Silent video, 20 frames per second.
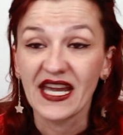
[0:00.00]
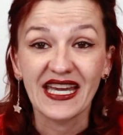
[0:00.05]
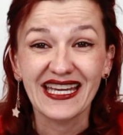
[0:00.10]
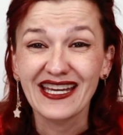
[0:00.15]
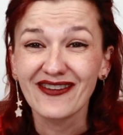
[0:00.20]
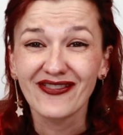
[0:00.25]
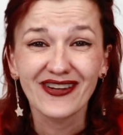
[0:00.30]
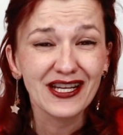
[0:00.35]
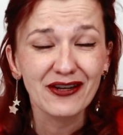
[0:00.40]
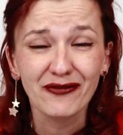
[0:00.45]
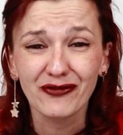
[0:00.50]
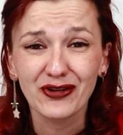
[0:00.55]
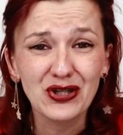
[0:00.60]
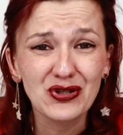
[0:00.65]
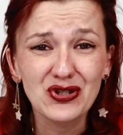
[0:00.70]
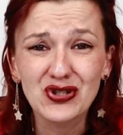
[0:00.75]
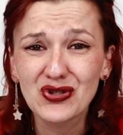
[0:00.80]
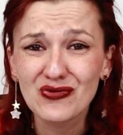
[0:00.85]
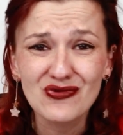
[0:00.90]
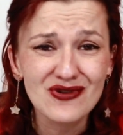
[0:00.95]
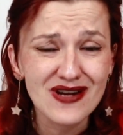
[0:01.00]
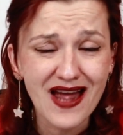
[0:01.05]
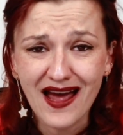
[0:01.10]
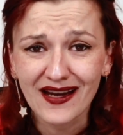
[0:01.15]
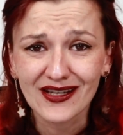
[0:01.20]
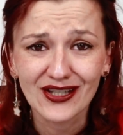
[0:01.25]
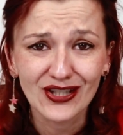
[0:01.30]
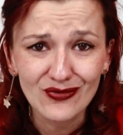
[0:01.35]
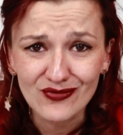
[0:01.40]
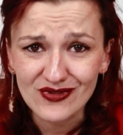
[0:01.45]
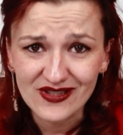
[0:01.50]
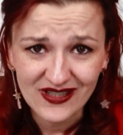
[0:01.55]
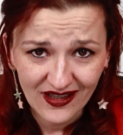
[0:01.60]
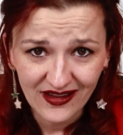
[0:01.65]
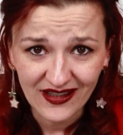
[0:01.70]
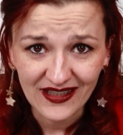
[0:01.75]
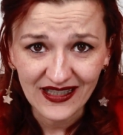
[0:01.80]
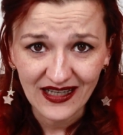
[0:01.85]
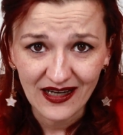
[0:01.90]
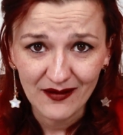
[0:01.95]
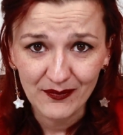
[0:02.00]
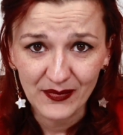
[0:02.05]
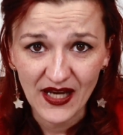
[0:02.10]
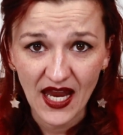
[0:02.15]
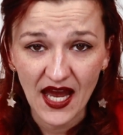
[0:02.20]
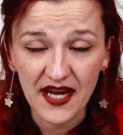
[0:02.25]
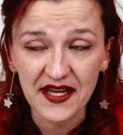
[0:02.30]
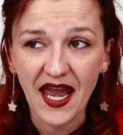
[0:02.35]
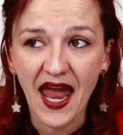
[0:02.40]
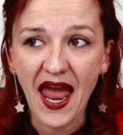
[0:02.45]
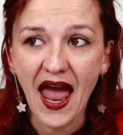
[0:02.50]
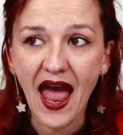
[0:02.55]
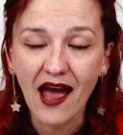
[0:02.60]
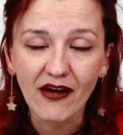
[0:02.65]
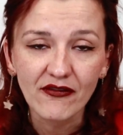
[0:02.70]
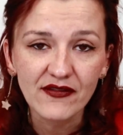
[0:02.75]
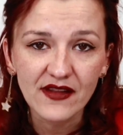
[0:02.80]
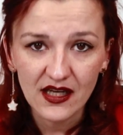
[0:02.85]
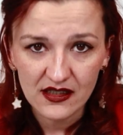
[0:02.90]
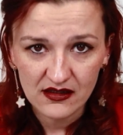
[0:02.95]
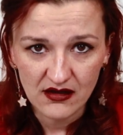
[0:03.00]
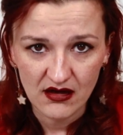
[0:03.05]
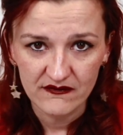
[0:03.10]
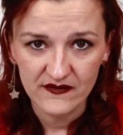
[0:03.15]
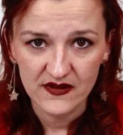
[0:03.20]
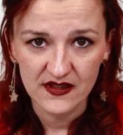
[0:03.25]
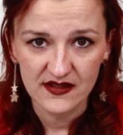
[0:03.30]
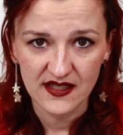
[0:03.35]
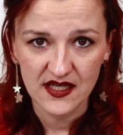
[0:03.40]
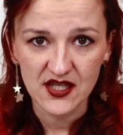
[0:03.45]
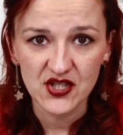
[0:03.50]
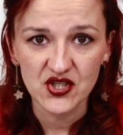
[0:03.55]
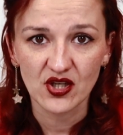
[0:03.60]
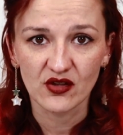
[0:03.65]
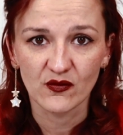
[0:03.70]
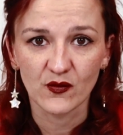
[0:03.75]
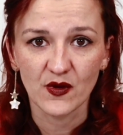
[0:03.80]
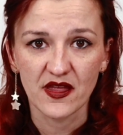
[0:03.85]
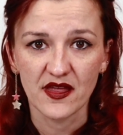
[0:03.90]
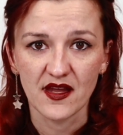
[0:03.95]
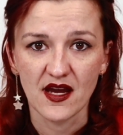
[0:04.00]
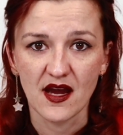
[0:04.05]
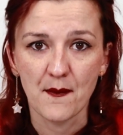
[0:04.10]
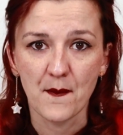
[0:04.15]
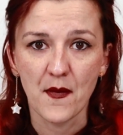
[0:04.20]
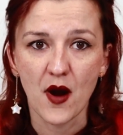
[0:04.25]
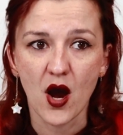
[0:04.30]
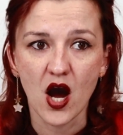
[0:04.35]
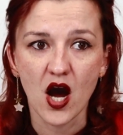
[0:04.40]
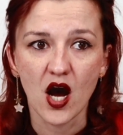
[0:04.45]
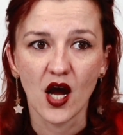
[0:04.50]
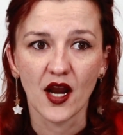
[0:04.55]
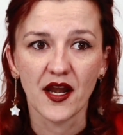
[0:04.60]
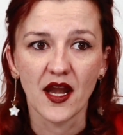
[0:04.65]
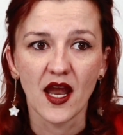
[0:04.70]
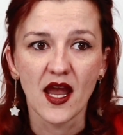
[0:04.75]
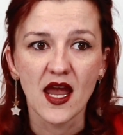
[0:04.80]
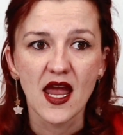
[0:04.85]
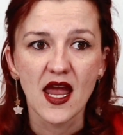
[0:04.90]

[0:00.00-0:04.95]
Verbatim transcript: Even if you do not use ClickUp yet, have that conversation with them on